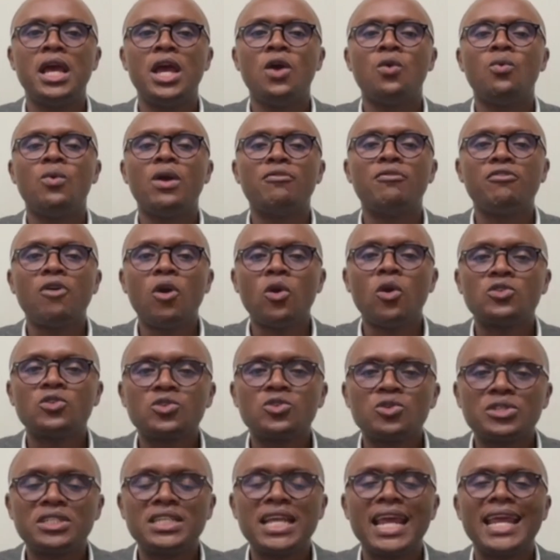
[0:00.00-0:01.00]
we've
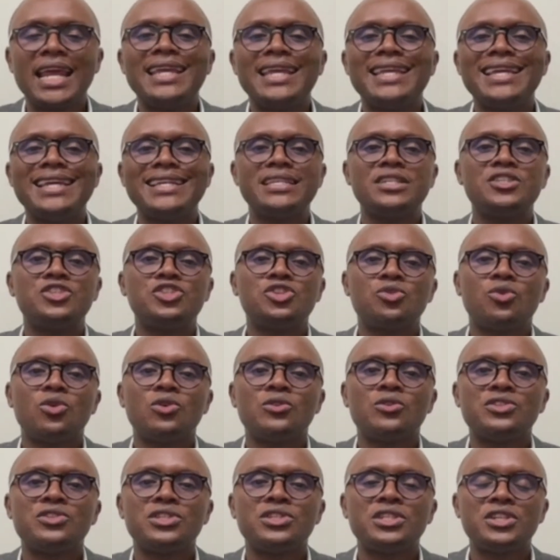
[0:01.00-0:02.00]
also taken into
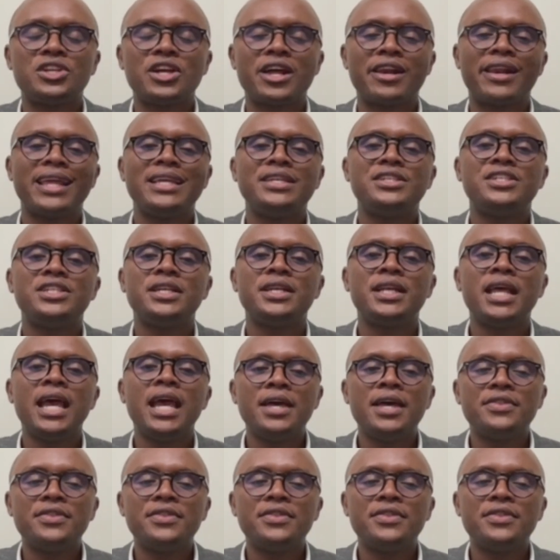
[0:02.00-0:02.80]
consideration